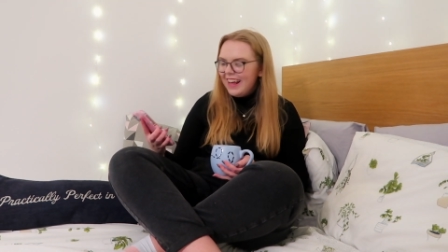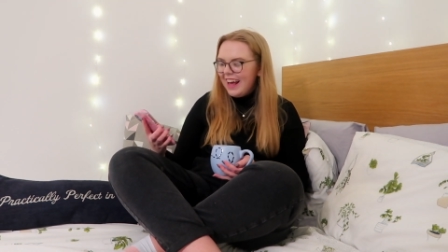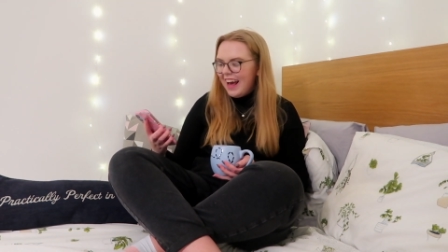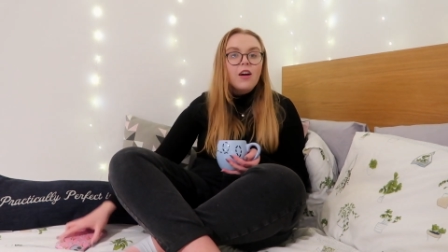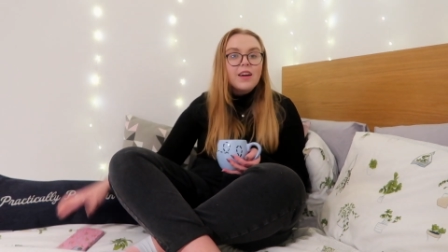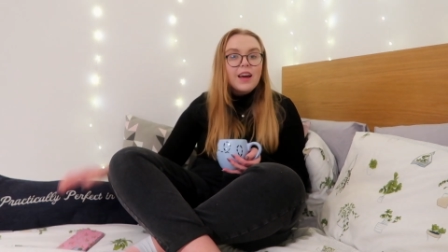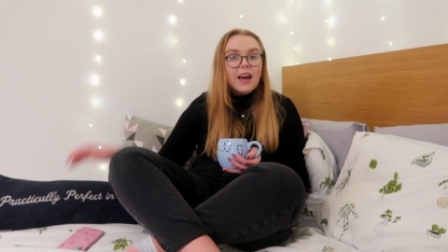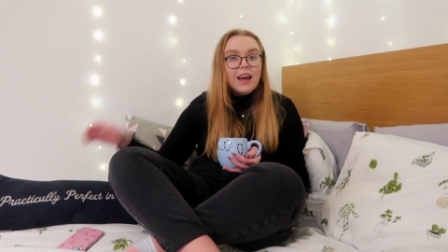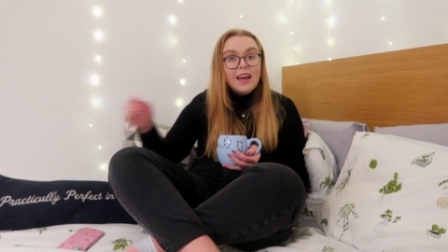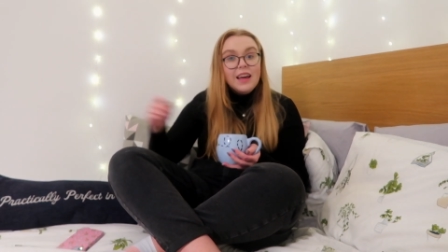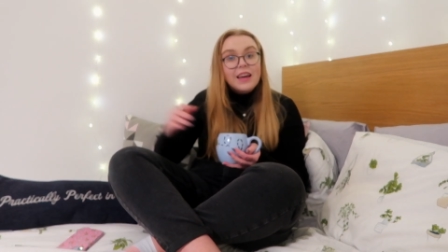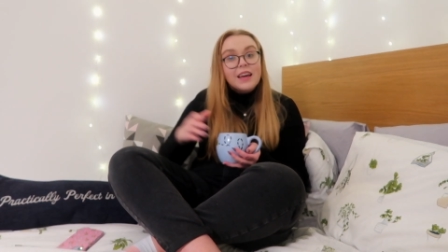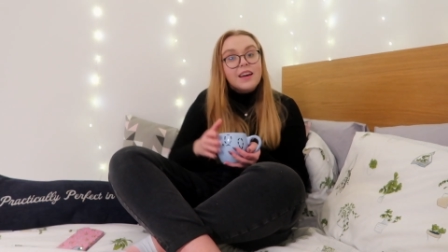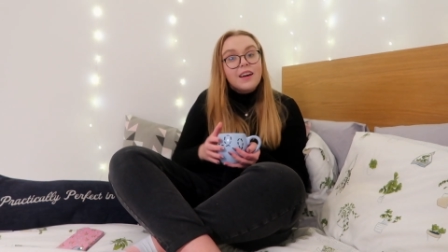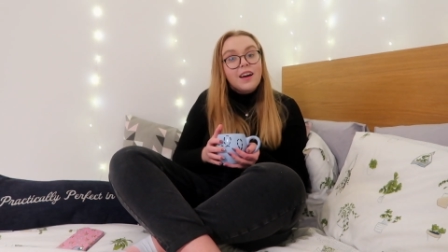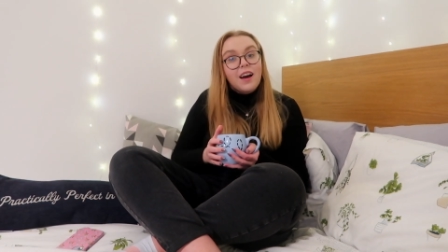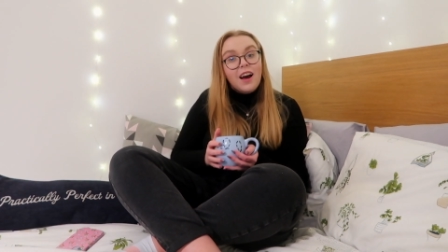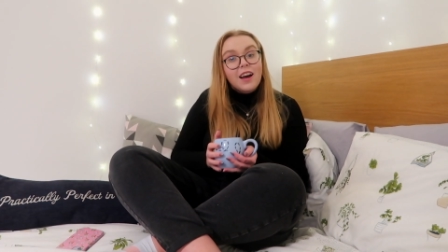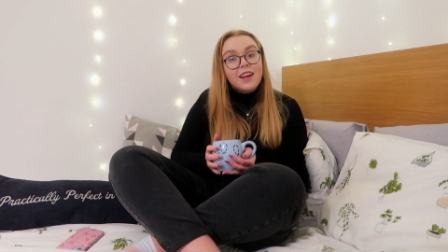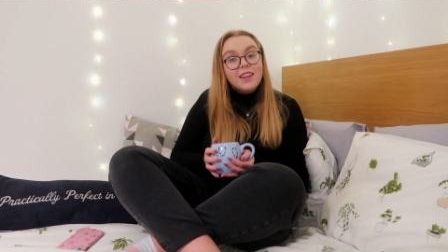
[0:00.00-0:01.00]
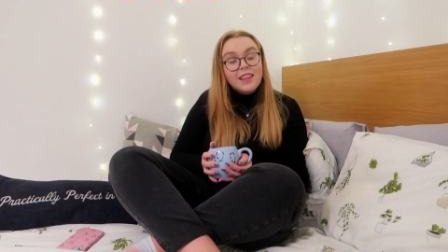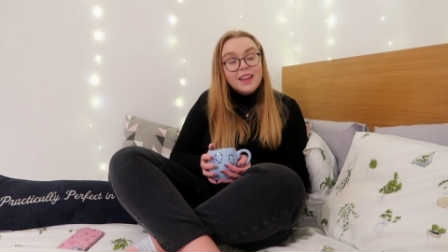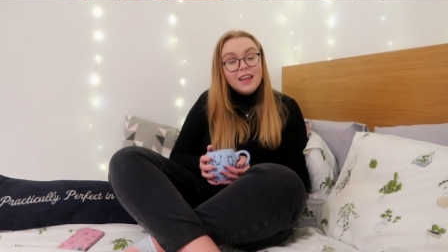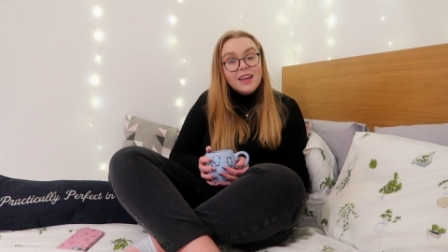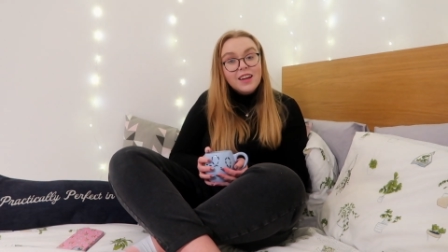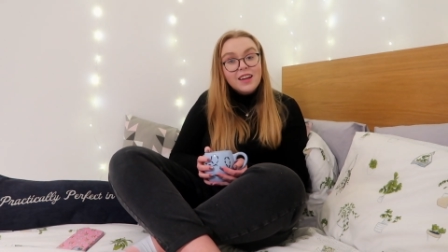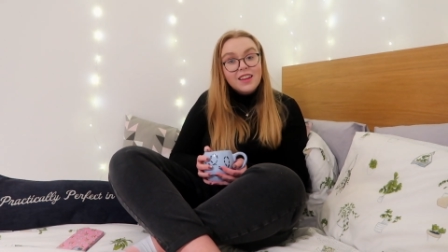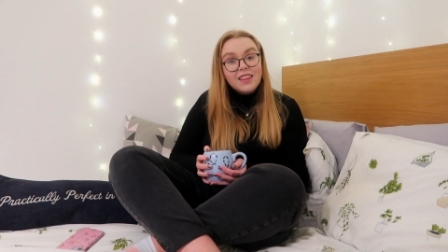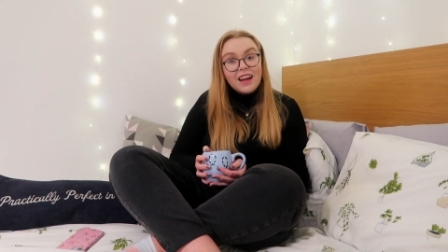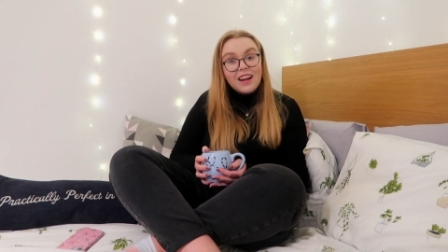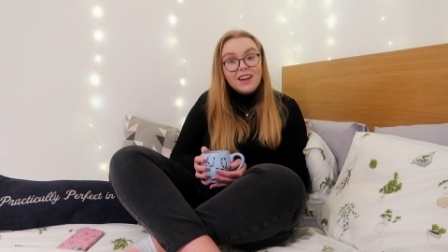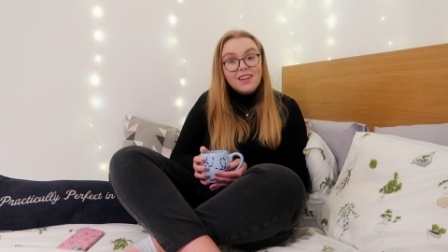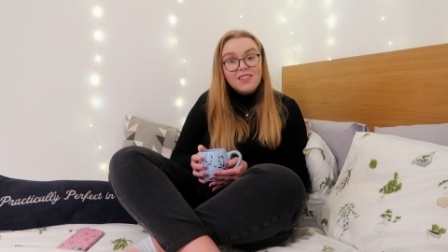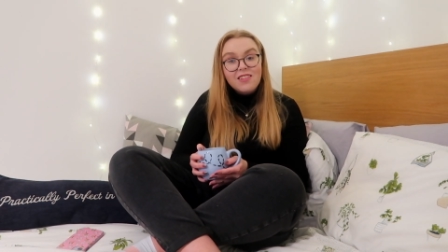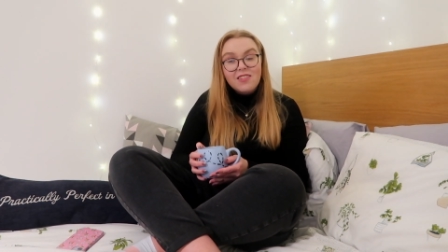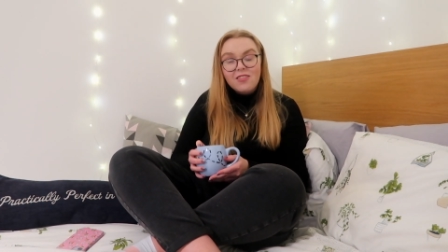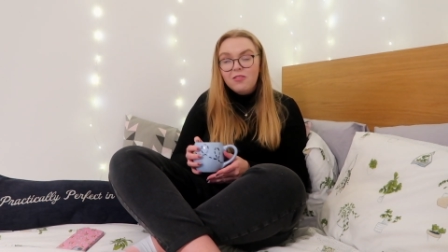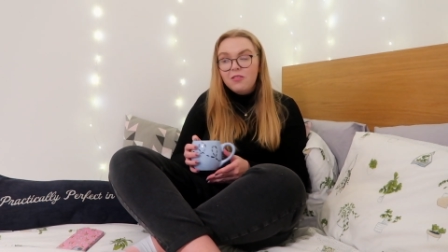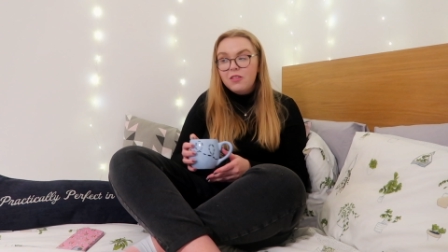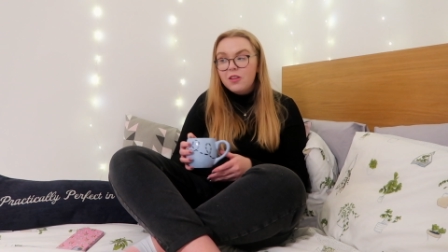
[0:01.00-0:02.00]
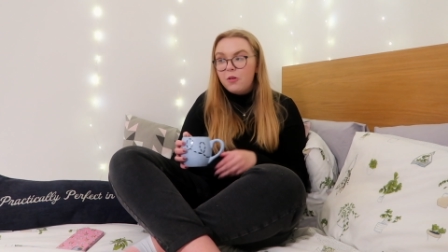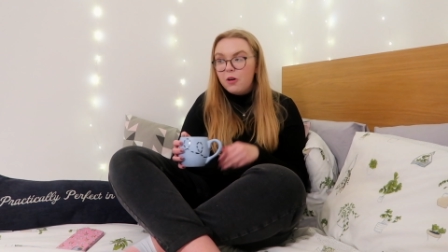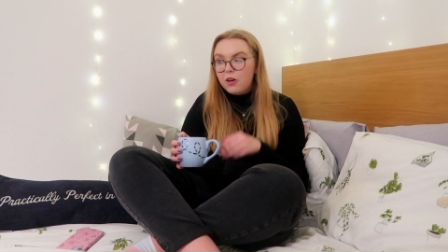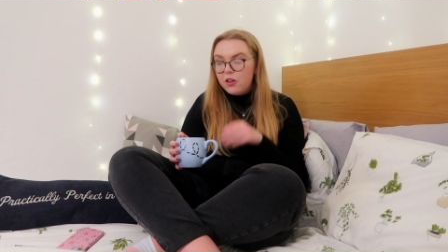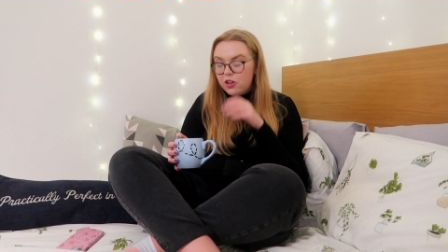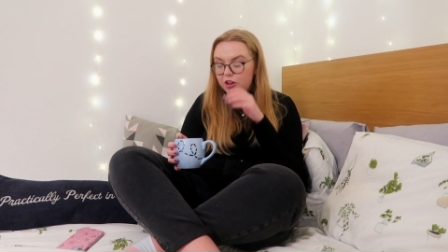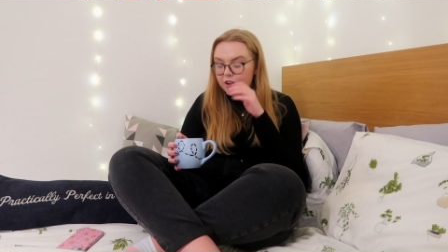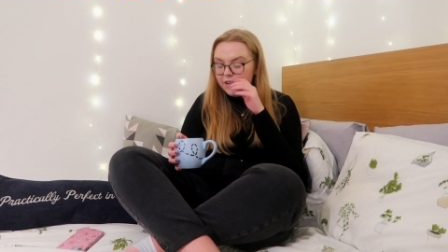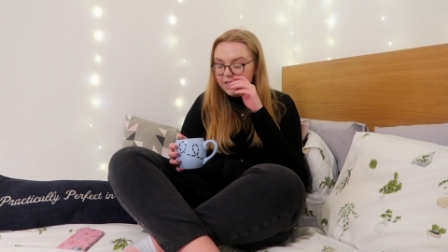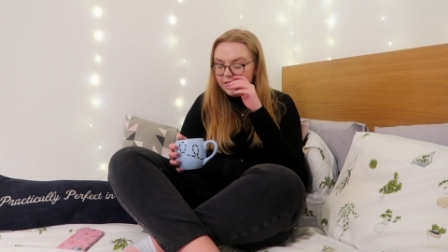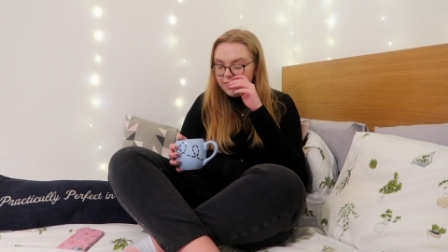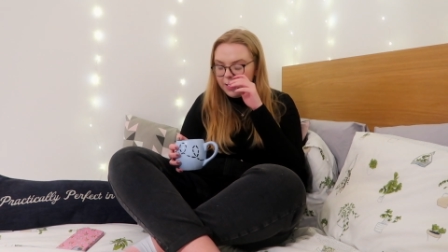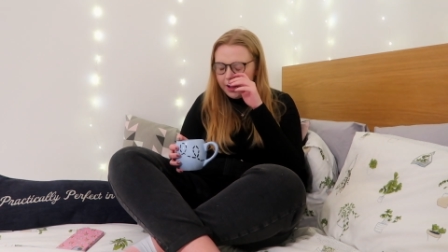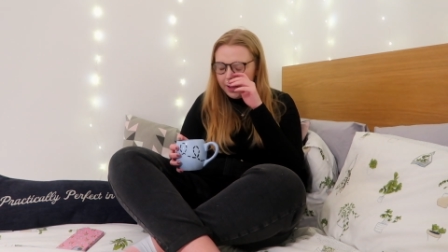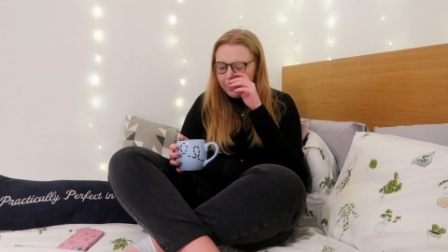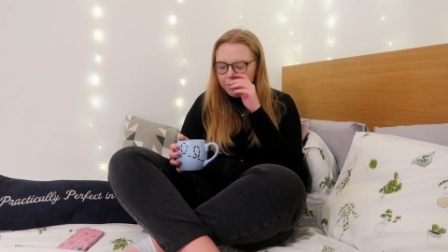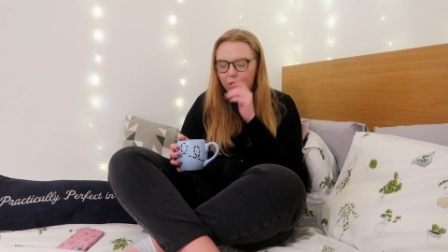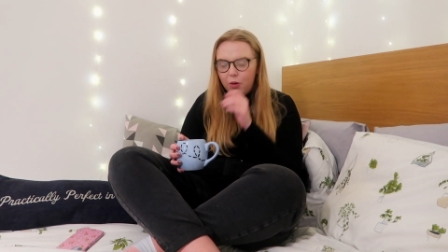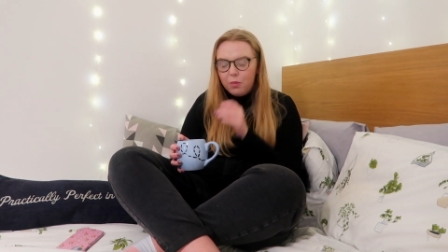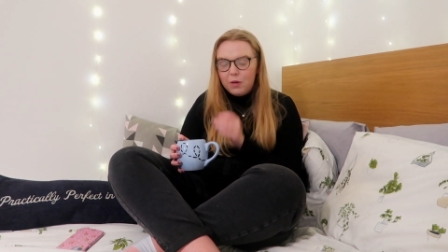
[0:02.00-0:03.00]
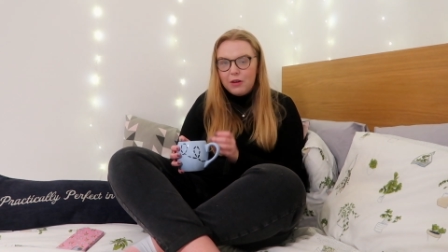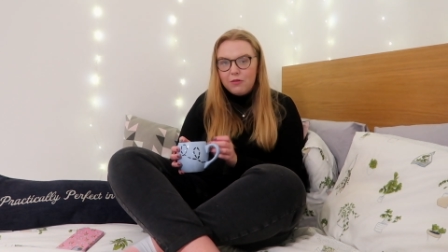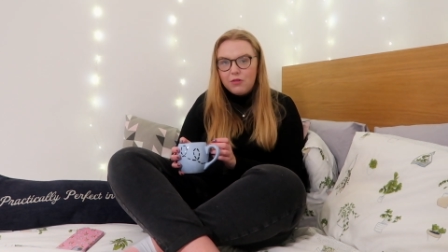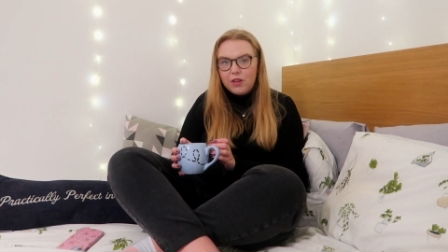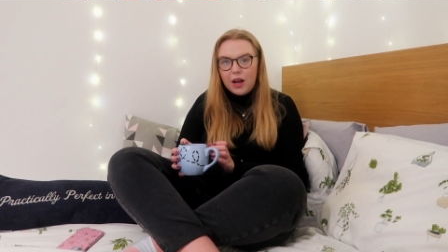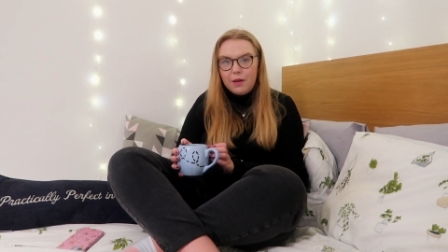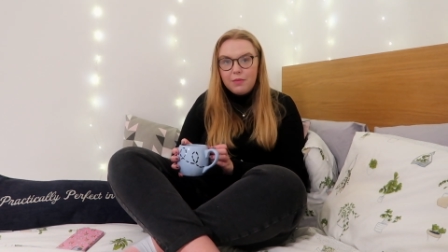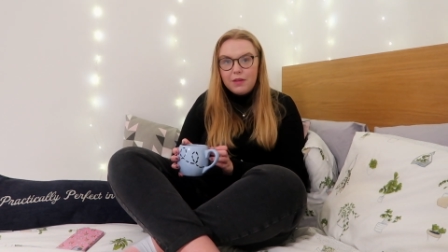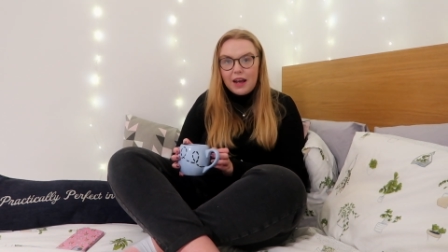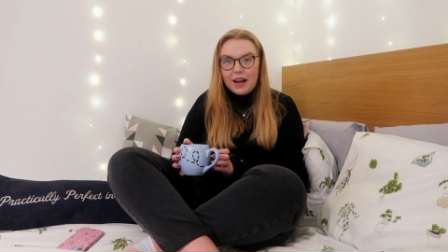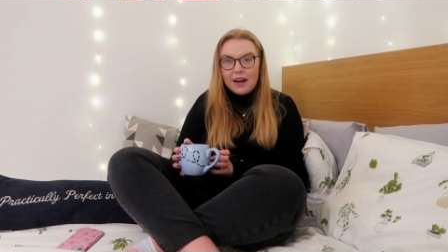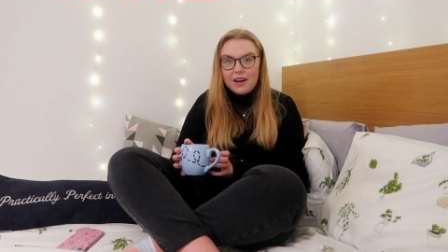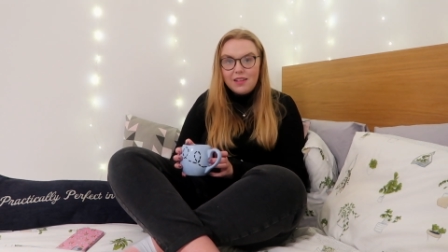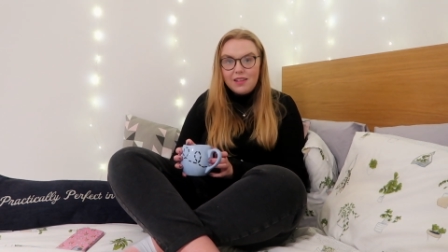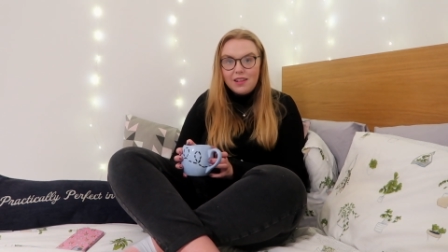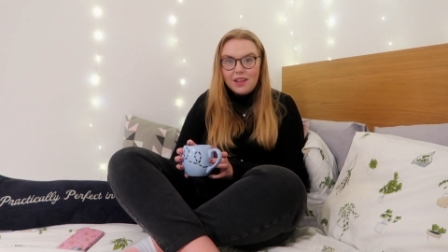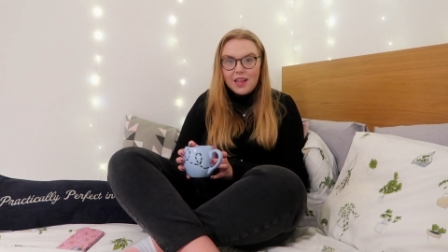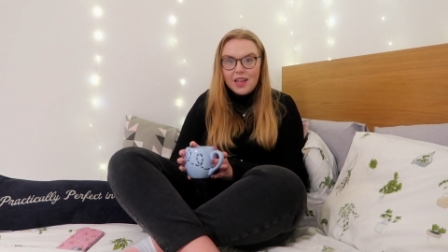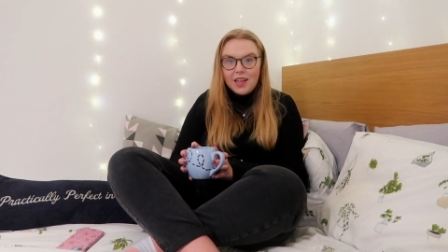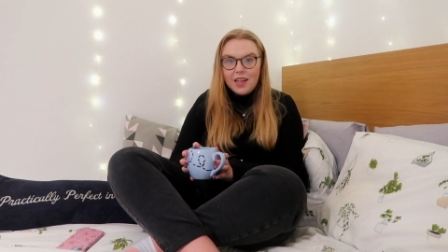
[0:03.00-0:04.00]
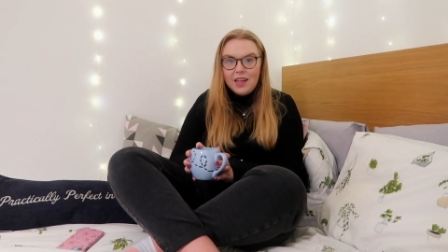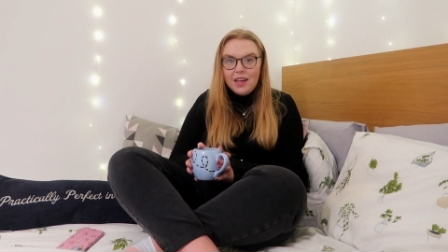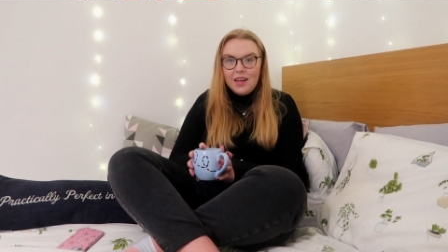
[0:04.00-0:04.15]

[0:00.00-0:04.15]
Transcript: Okay, I think that's all the questions I probably have time to answer.